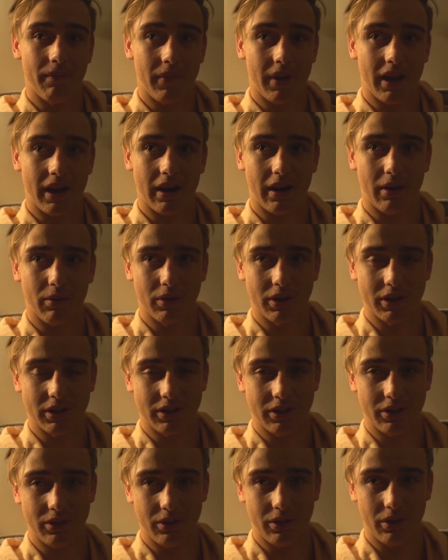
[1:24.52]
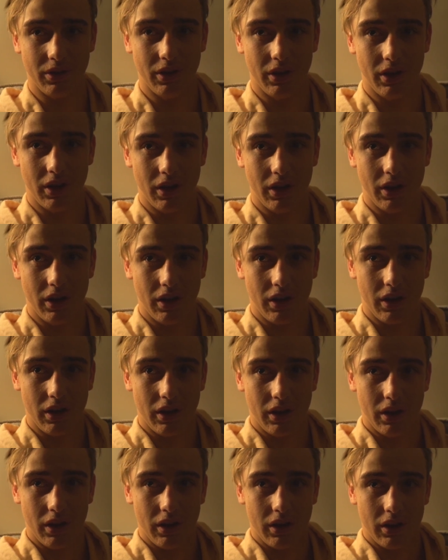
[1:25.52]
And I wanted to
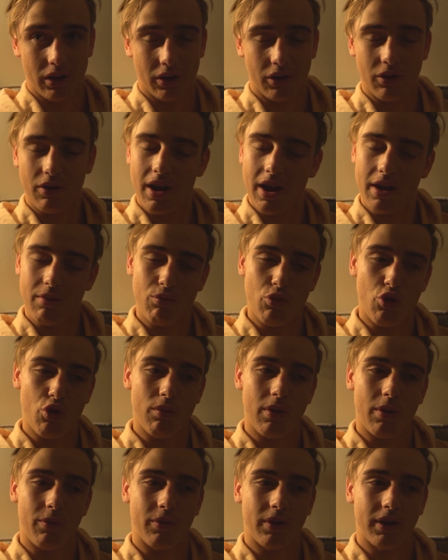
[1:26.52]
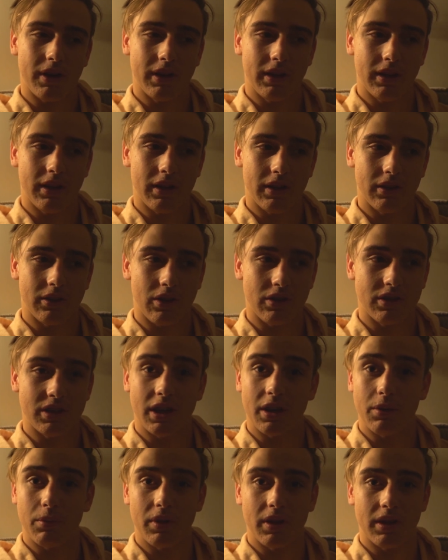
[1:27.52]
create more memories
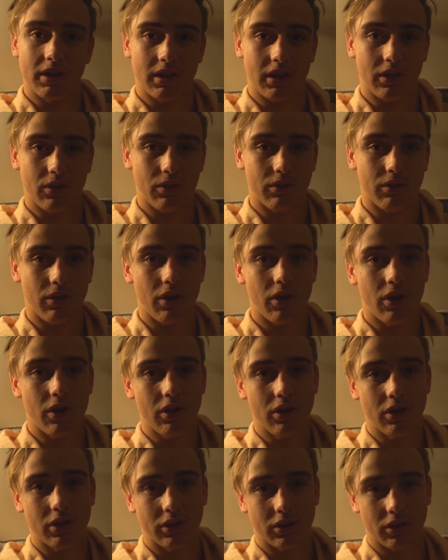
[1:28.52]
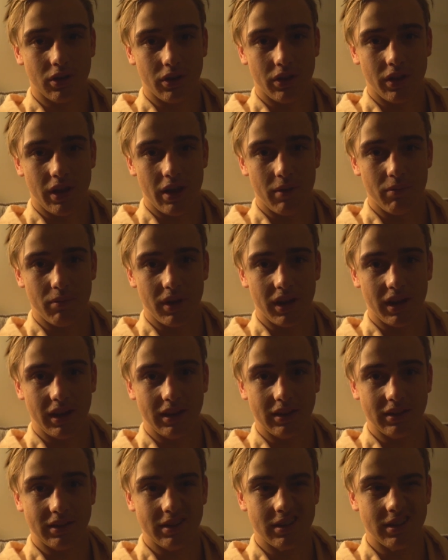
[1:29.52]
associated with a single photo, so that
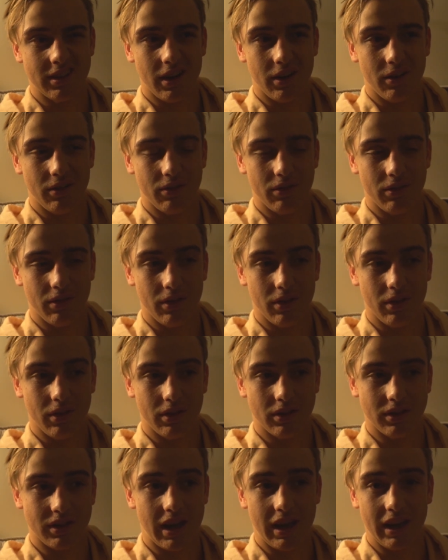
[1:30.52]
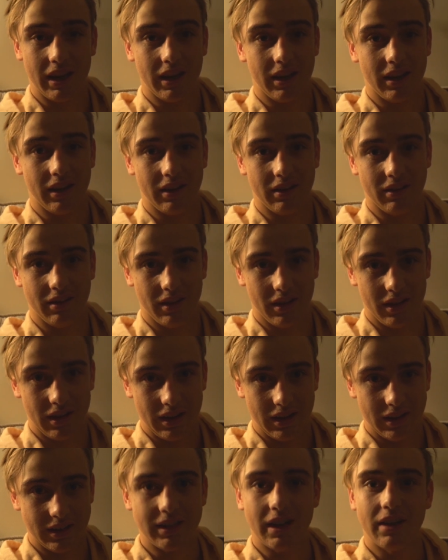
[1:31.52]
means instead of taking
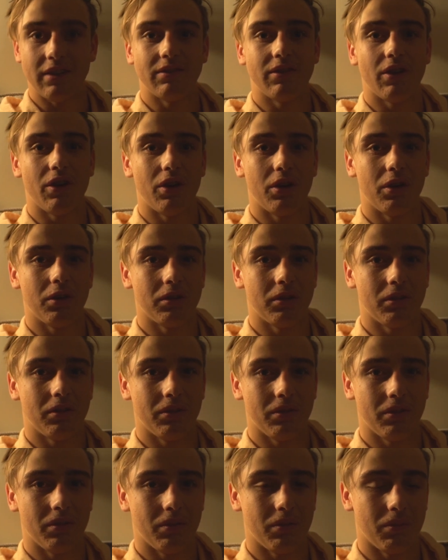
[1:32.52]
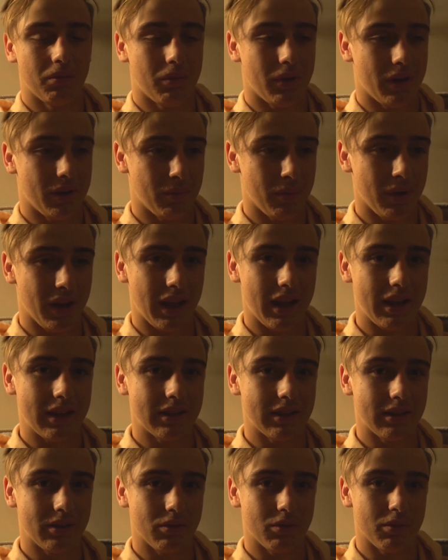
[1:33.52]
10 photos of one
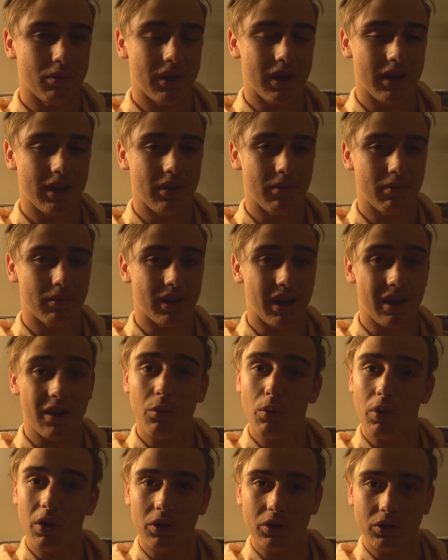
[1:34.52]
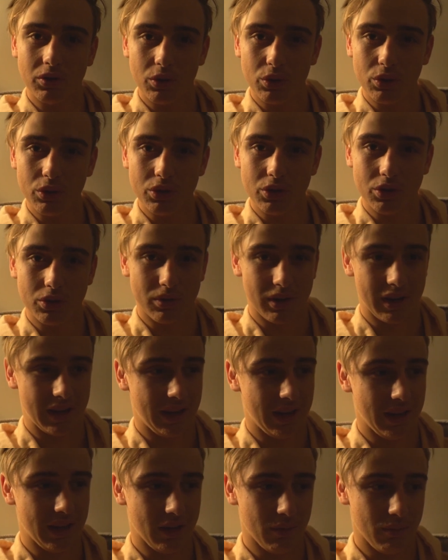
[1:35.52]
place, it would be taking one or two, just so I
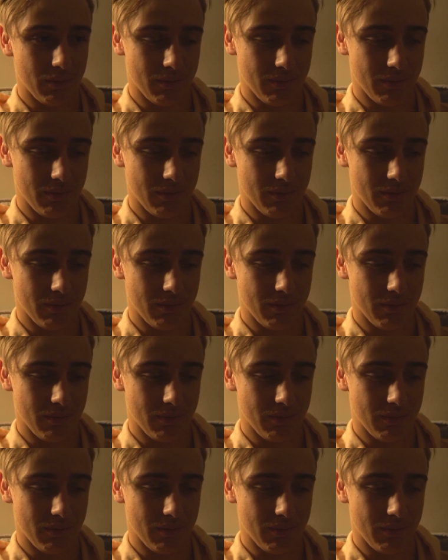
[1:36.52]
can get